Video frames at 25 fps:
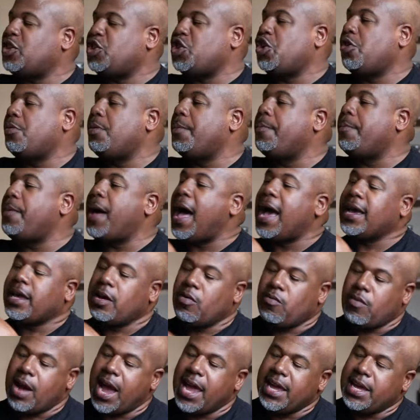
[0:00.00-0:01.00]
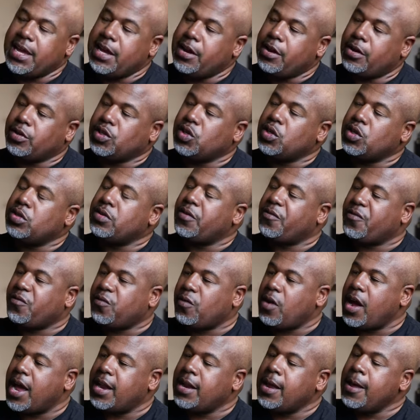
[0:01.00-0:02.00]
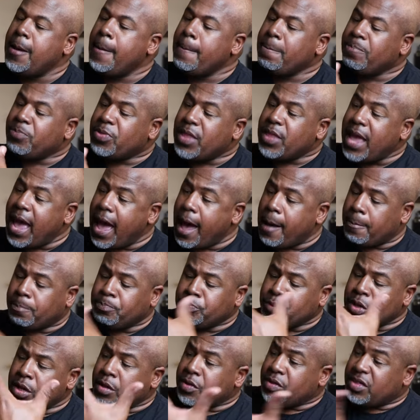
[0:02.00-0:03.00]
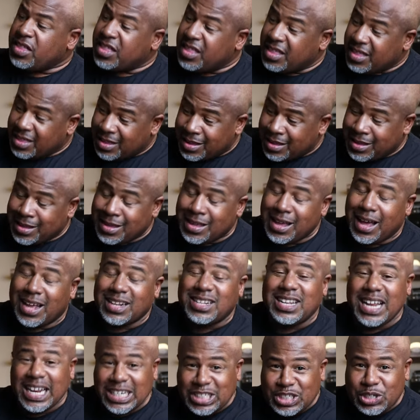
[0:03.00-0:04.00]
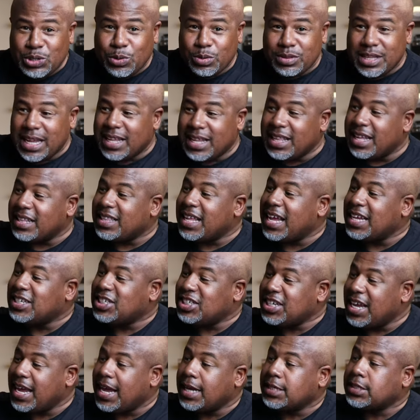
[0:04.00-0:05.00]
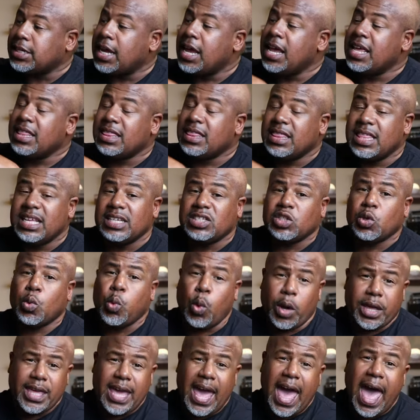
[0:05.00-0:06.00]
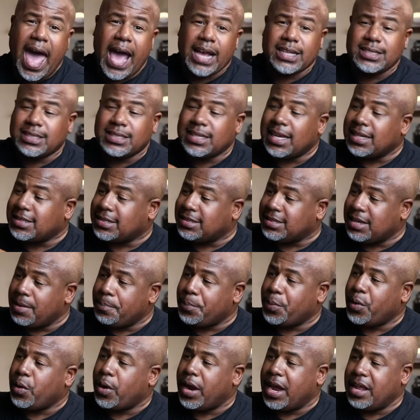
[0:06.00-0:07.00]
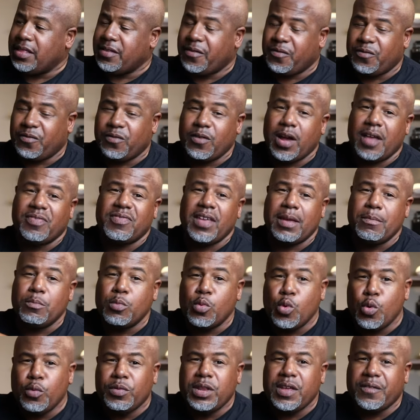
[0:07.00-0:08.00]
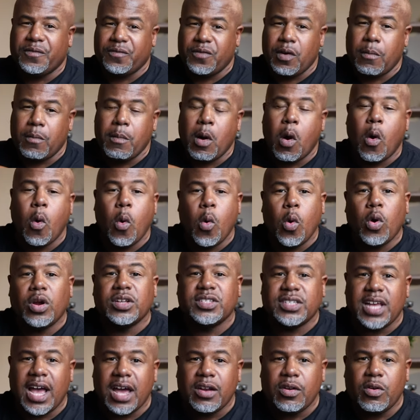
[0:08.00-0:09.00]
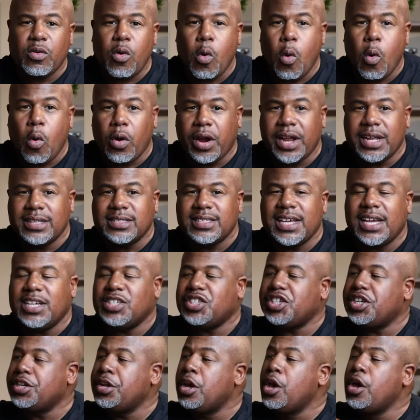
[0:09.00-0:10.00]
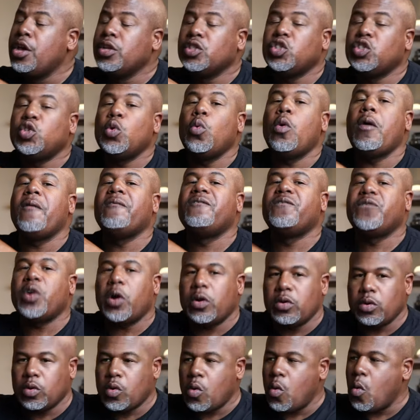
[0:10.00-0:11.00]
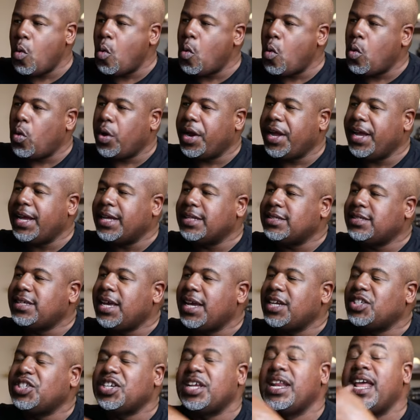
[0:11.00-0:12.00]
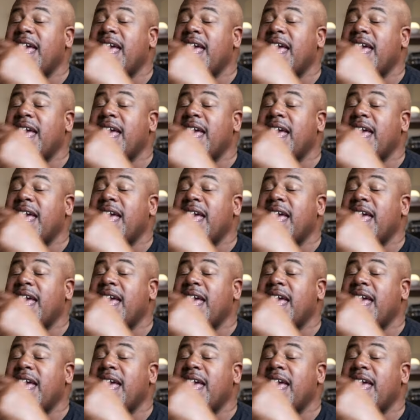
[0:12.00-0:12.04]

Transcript: Sherman pocket right here to the front. Now, Additional thing that they changed, this quick access zipper in the front. They moved it from a horizontal orientation to a vertical orientation.